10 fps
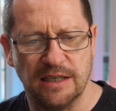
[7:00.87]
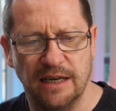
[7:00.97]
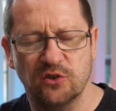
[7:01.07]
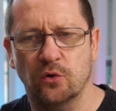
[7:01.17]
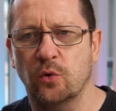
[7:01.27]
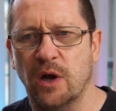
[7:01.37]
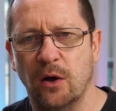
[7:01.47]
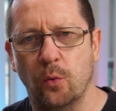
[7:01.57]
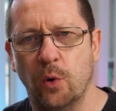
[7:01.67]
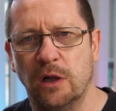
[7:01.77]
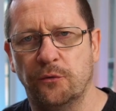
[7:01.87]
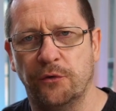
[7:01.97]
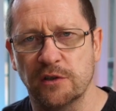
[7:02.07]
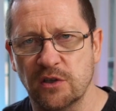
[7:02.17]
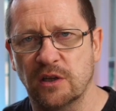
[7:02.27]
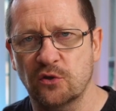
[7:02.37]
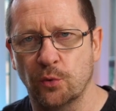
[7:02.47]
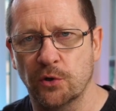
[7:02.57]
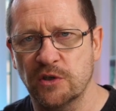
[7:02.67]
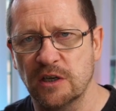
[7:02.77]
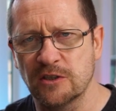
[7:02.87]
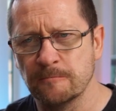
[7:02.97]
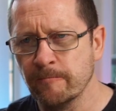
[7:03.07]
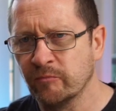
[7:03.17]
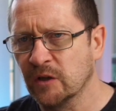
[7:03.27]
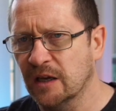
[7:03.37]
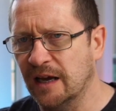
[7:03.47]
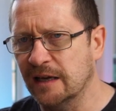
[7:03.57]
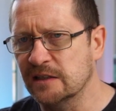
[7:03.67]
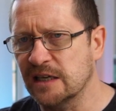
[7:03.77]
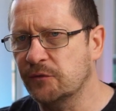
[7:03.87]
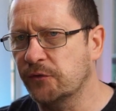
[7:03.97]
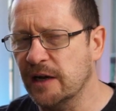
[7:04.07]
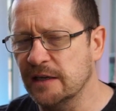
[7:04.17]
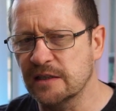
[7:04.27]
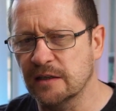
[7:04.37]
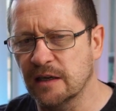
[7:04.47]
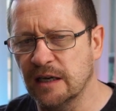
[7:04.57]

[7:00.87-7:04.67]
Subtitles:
I don't know how well filtered this water is, and I find it,